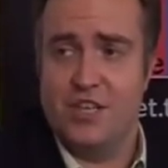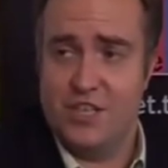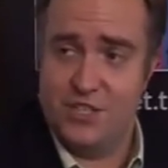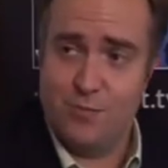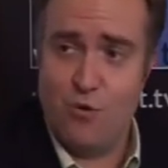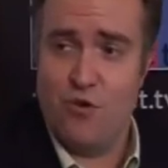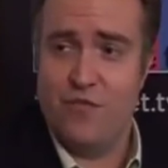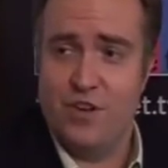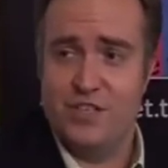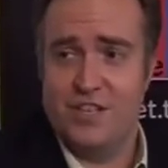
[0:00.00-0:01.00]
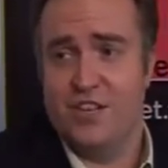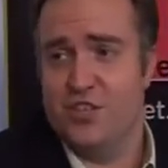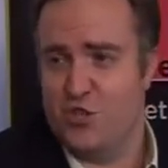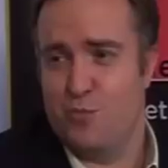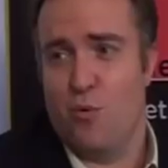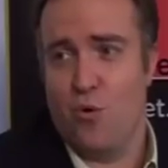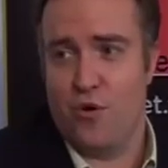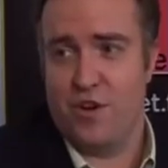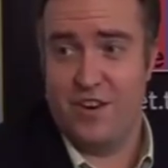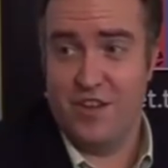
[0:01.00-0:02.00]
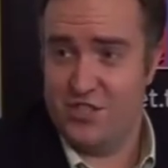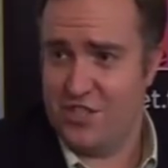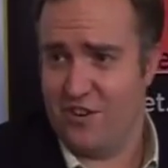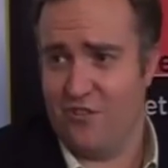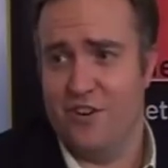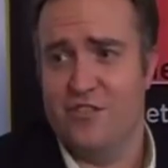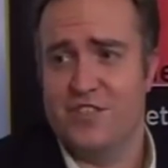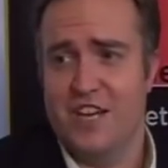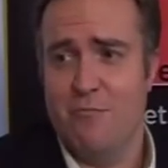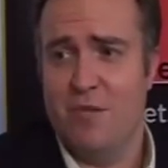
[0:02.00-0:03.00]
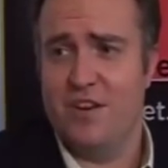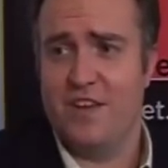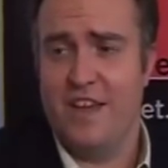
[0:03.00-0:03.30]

is movies, it is sport, it is general entertainment.